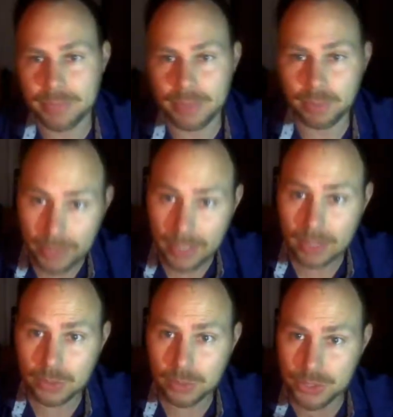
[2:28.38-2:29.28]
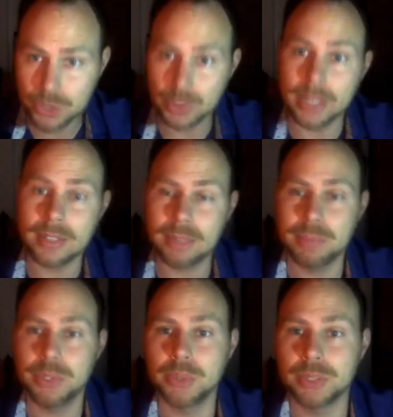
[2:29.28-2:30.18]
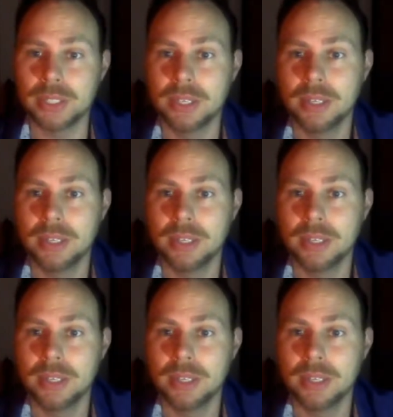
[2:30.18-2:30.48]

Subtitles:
And what that'll do is train the computer